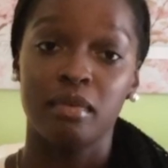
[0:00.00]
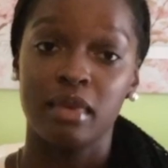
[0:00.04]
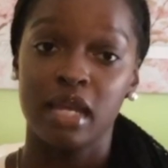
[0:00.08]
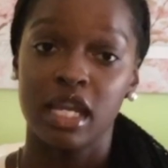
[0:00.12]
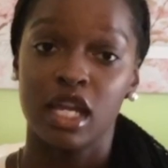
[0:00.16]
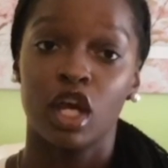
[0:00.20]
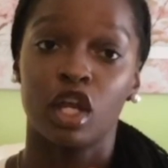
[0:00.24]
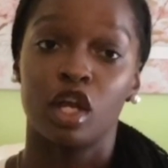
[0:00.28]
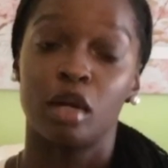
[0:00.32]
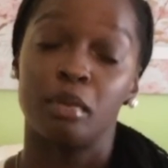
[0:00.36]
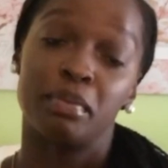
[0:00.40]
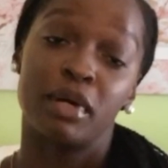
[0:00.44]
me
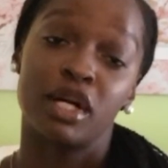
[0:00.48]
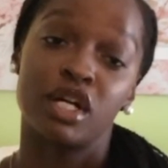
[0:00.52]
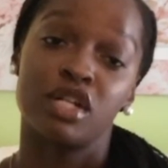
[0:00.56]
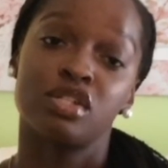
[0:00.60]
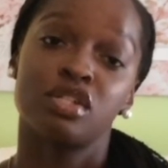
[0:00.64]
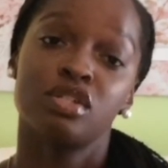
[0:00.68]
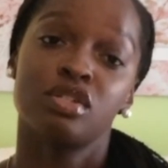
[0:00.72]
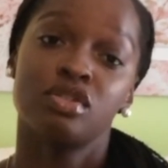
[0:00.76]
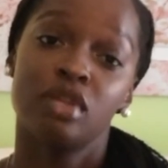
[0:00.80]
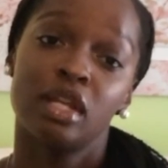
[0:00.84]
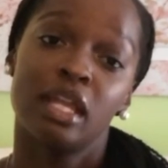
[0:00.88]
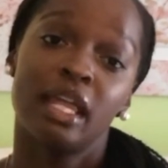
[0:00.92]
on a
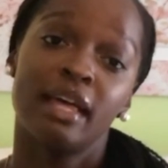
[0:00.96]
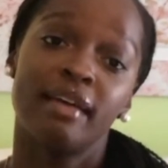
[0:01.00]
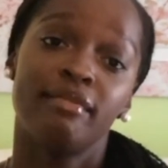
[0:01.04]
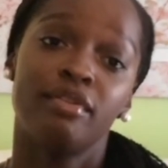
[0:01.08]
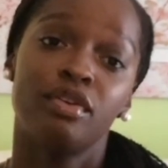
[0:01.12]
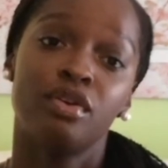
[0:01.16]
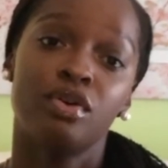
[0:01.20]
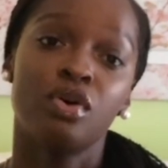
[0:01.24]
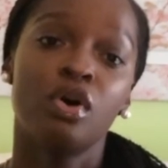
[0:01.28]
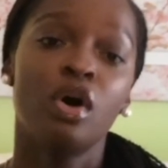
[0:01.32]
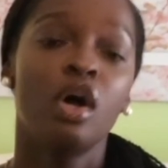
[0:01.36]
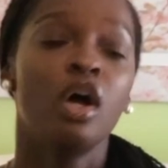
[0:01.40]
personal
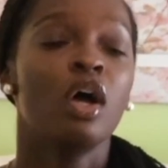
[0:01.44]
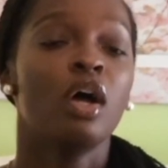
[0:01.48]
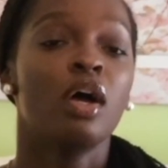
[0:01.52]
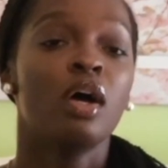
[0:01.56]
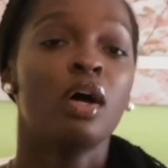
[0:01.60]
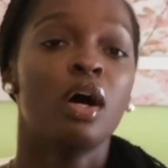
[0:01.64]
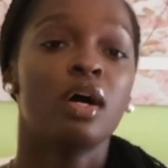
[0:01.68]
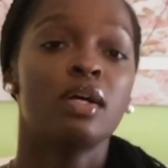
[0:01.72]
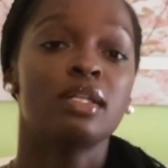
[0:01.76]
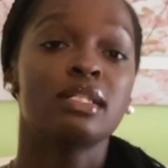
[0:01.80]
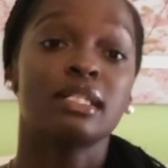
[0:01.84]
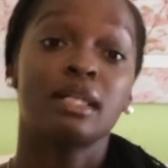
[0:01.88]
level
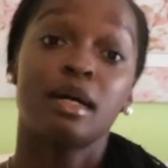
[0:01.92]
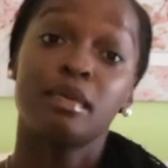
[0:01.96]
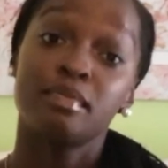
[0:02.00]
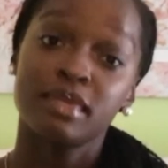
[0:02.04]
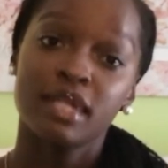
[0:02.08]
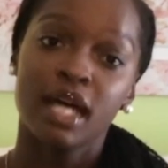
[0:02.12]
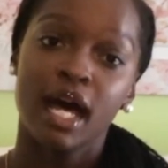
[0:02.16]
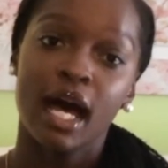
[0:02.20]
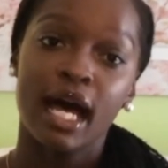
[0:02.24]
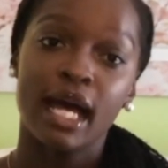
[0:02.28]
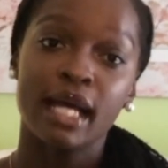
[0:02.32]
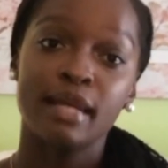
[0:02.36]

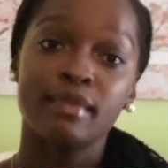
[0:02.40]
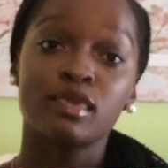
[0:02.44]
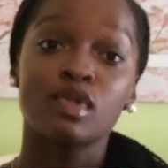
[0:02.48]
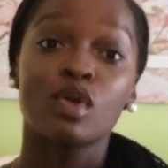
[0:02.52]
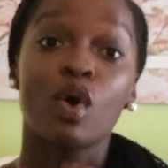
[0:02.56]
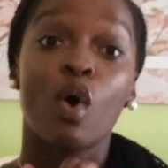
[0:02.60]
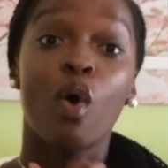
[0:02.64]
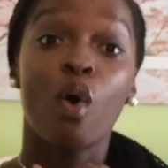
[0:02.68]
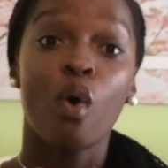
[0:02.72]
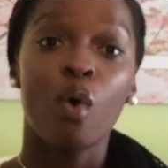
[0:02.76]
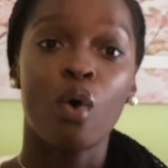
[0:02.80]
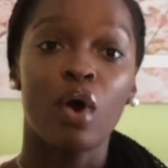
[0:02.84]
sometimes,
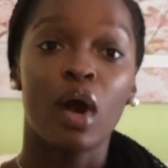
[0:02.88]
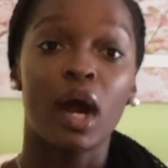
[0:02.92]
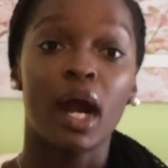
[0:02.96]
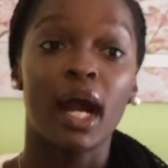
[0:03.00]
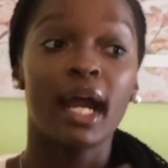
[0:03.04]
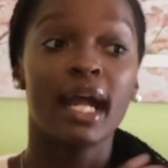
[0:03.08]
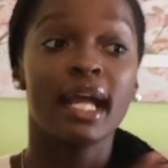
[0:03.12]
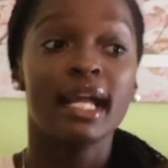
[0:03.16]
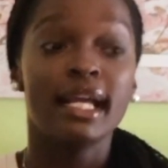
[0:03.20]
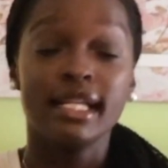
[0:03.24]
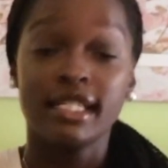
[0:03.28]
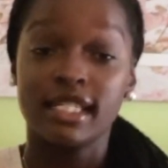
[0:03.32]
or
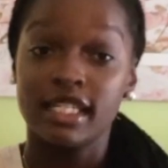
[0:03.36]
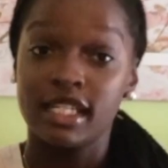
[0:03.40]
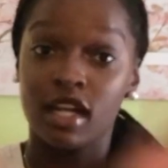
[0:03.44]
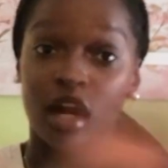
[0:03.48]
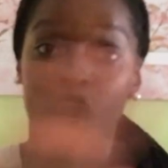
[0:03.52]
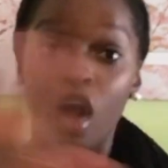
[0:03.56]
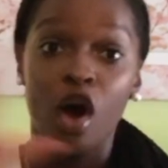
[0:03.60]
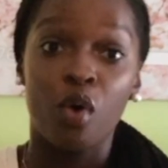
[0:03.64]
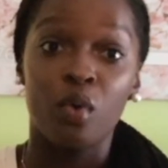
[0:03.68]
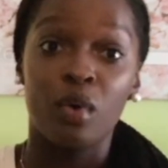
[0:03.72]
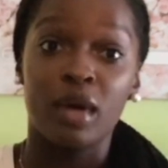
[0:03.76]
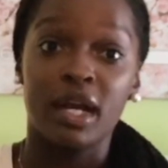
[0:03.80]
is it
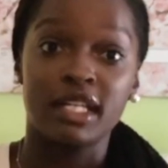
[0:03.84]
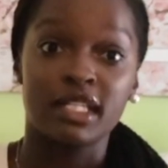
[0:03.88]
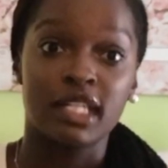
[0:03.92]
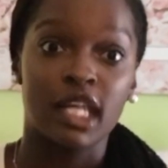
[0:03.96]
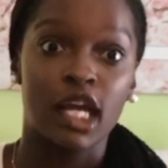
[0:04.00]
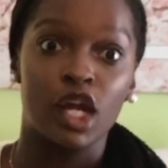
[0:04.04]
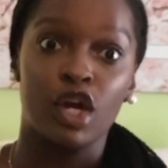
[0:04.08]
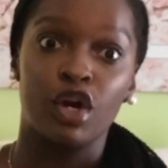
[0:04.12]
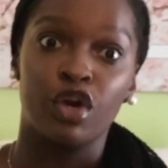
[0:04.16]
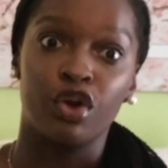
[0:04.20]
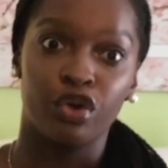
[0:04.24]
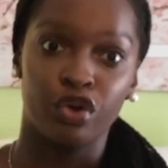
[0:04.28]
always
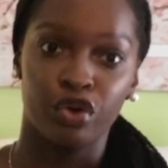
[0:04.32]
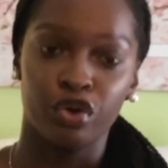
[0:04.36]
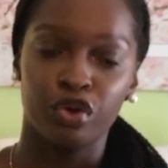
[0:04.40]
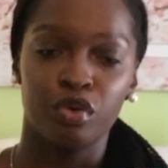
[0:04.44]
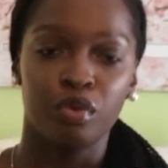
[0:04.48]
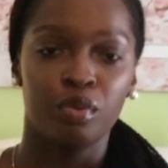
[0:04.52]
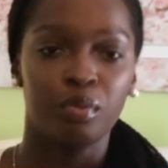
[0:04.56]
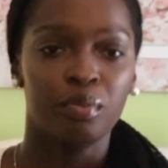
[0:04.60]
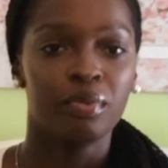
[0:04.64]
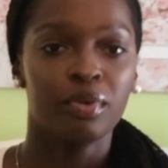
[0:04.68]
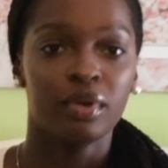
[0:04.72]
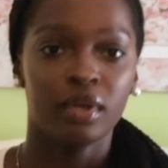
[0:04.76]
like a
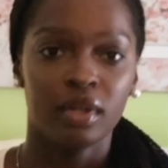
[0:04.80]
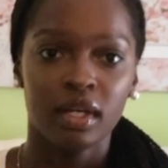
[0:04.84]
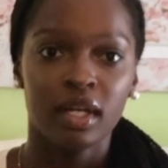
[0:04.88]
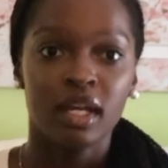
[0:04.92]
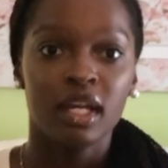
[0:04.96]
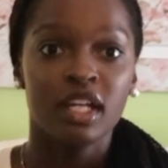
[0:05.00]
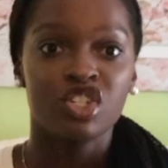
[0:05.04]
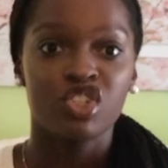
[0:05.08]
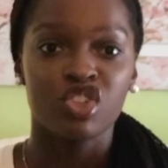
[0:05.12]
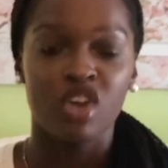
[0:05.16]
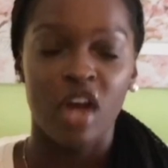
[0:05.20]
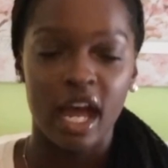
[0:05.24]
group
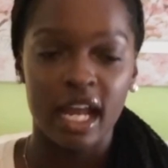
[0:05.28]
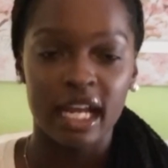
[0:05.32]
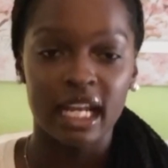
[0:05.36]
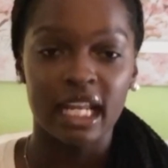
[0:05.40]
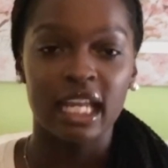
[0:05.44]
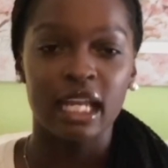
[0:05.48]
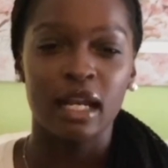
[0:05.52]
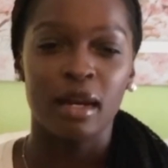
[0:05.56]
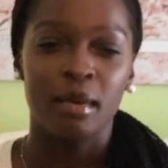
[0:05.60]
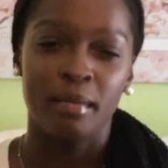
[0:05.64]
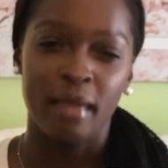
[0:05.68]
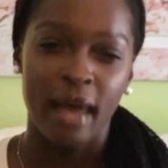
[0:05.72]
trying to
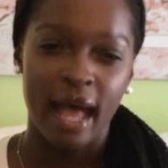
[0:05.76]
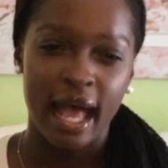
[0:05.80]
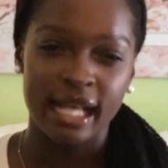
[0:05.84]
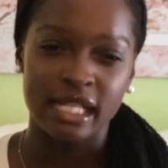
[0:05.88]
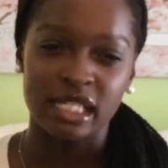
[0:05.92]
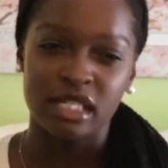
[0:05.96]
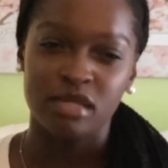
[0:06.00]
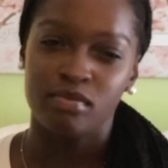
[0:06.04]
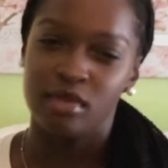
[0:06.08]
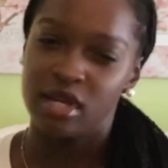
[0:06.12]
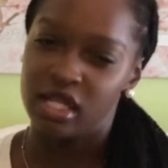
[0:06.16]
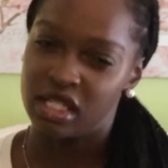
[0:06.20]
get a
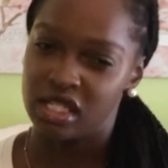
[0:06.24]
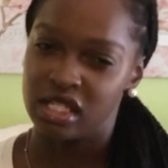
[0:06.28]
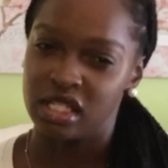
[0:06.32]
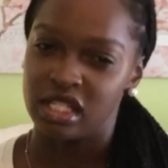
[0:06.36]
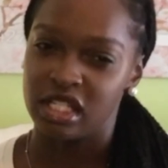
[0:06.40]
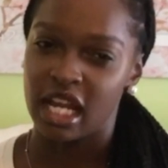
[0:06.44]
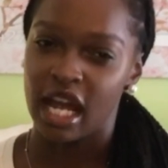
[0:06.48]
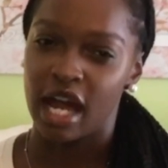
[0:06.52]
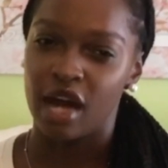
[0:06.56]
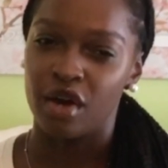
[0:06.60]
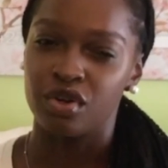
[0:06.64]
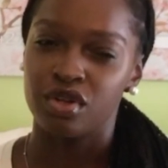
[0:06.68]
mass message
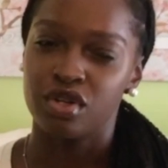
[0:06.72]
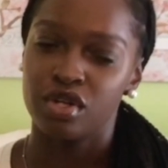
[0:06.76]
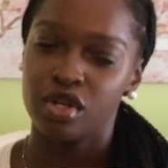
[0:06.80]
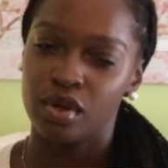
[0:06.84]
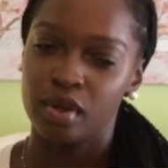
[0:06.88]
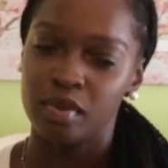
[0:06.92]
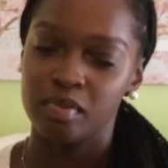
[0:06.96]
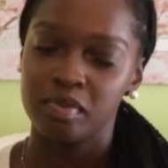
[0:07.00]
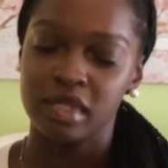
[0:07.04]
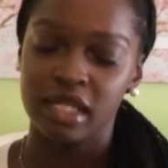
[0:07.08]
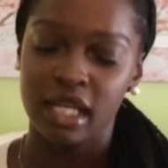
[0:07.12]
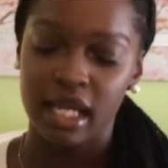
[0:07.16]
out? You know
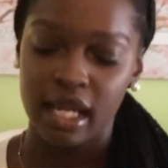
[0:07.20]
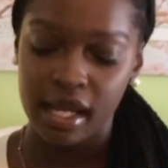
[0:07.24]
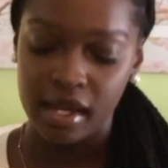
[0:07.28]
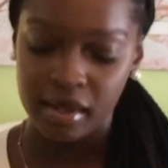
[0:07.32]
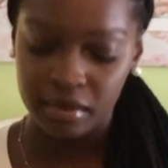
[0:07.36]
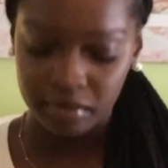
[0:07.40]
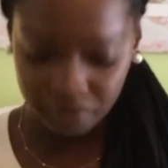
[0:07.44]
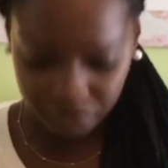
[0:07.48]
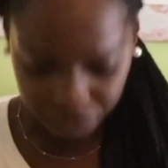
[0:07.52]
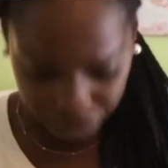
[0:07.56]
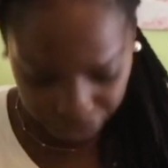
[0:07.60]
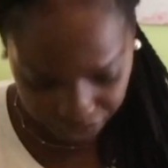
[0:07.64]
what I'm
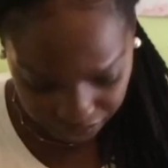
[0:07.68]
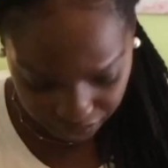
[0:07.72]
saying?